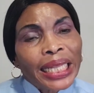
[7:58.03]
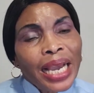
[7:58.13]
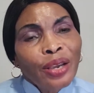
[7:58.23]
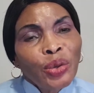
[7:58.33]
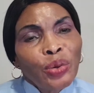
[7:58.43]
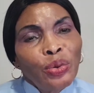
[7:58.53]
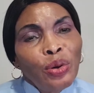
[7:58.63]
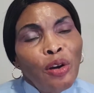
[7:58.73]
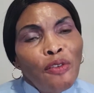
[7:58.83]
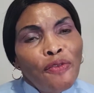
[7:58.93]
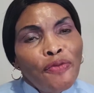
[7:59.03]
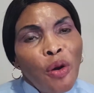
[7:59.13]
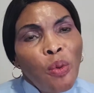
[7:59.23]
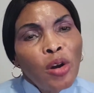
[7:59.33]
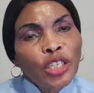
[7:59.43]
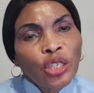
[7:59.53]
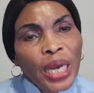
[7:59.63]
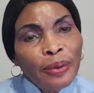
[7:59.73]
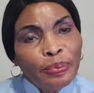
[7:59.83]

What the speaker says: Thank you for watching